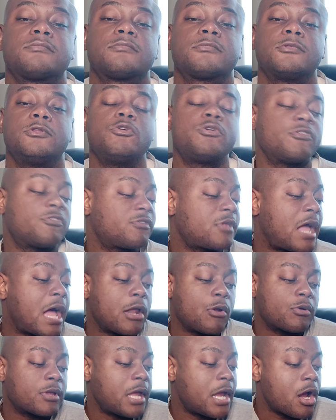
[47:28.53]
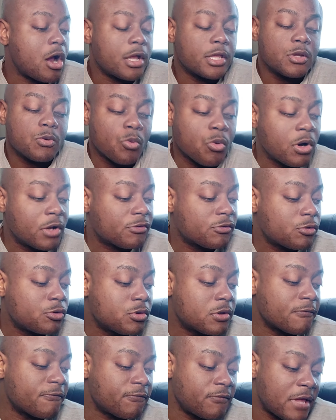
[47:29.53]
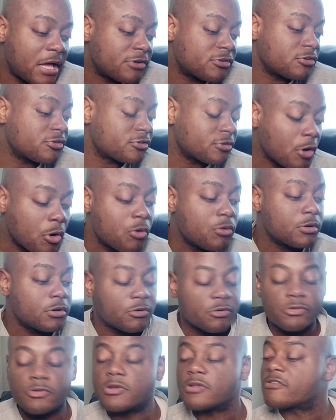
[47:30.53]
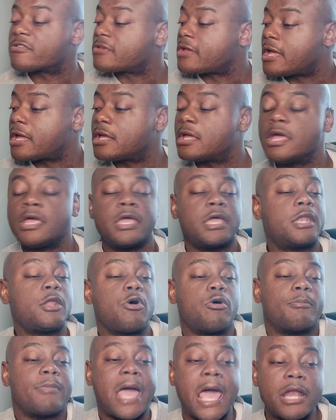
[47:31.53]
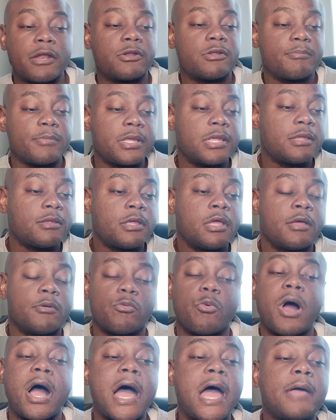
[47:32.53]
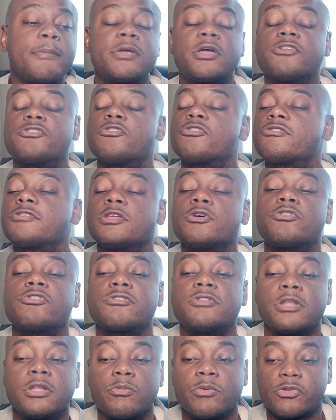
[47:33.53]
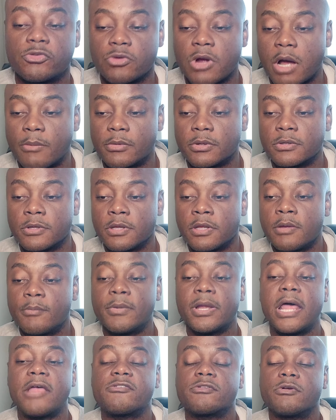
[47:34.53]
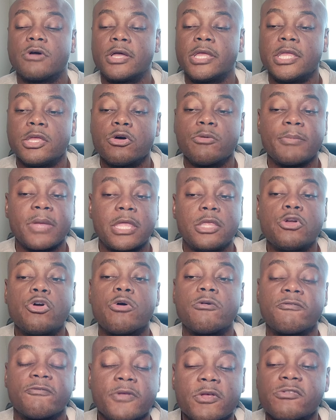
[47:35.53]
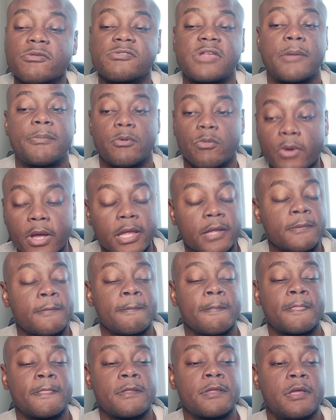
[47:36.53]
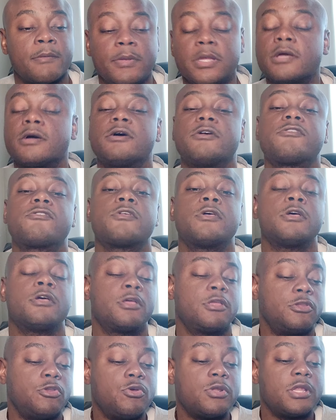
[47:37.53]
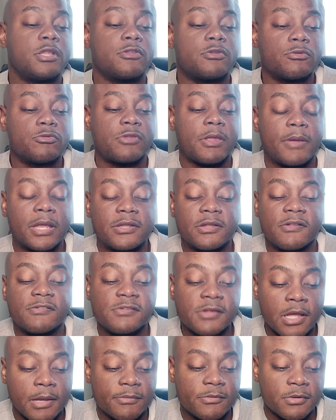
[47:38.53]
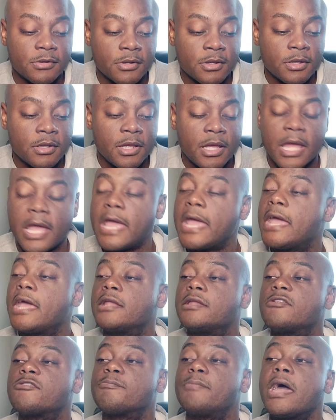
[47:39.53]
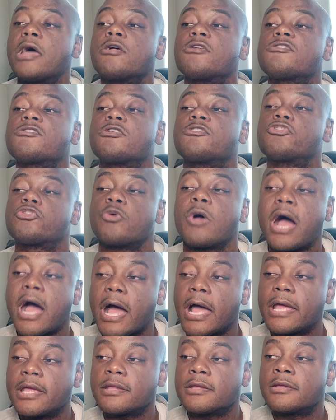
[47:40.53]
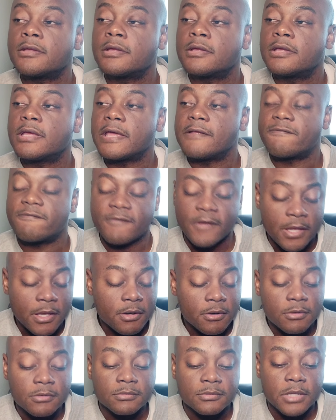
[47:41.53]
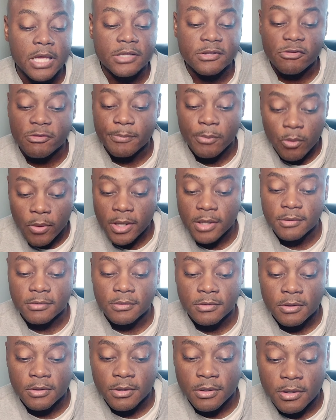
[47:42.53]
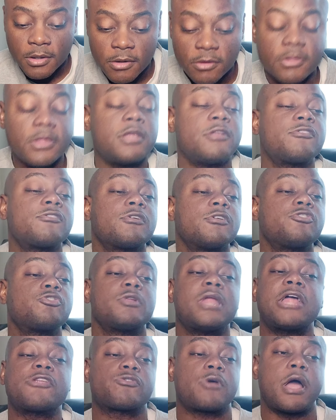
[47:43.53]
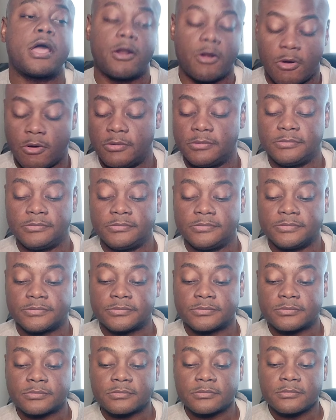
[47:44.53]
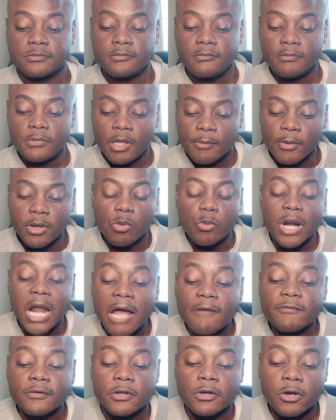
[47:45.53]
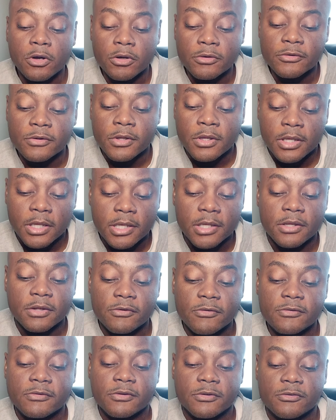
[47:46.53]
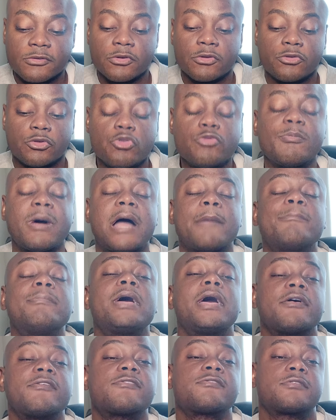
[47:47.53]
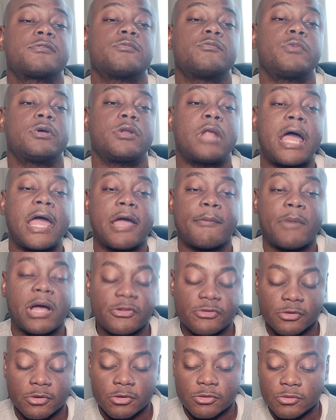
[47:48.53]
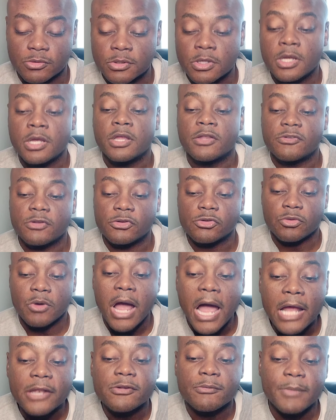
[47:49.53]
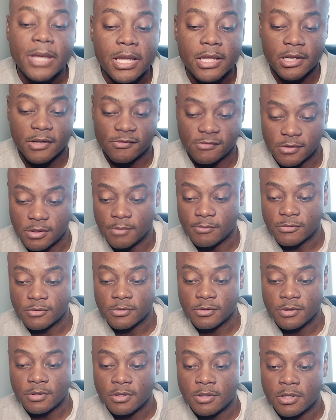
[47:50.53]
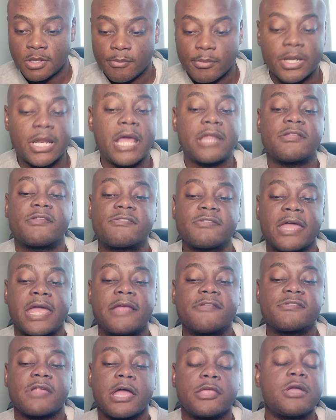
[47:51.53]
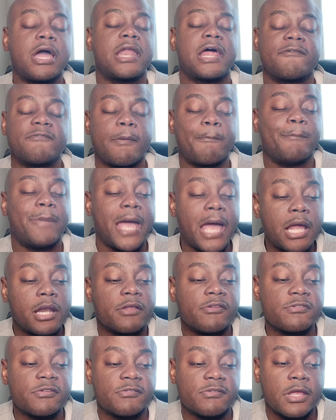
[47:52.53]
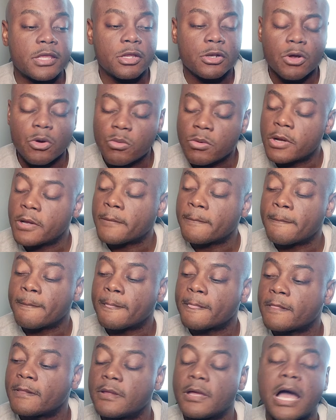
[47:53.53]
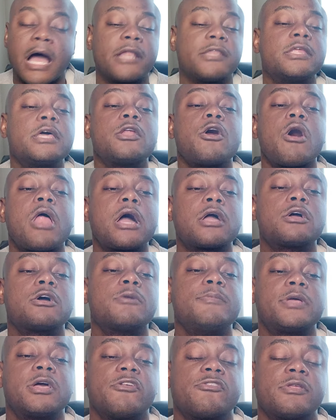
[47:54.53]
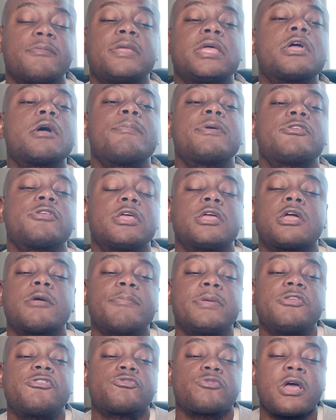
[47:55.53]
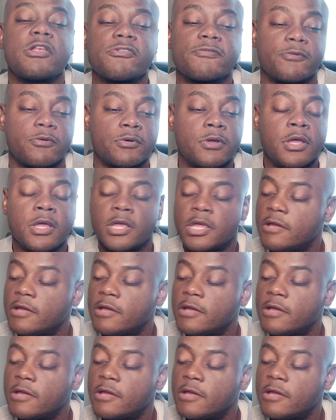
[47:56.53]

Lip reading: You can say, I don't care all you want to. You can flex your shoulders. You can say, it don't matter to me. Why? Because you're still dealing with trauma. But as a healed man, you're going to feel some type of way because you didn't take the attempt. And it's better to try and fail at this point than to not try at all. But what I've learned is to do my best when I have my children, to try to make an attempt. But at the same time, you got to have a balance to say, you know what? I did all I could, because it can be stressful.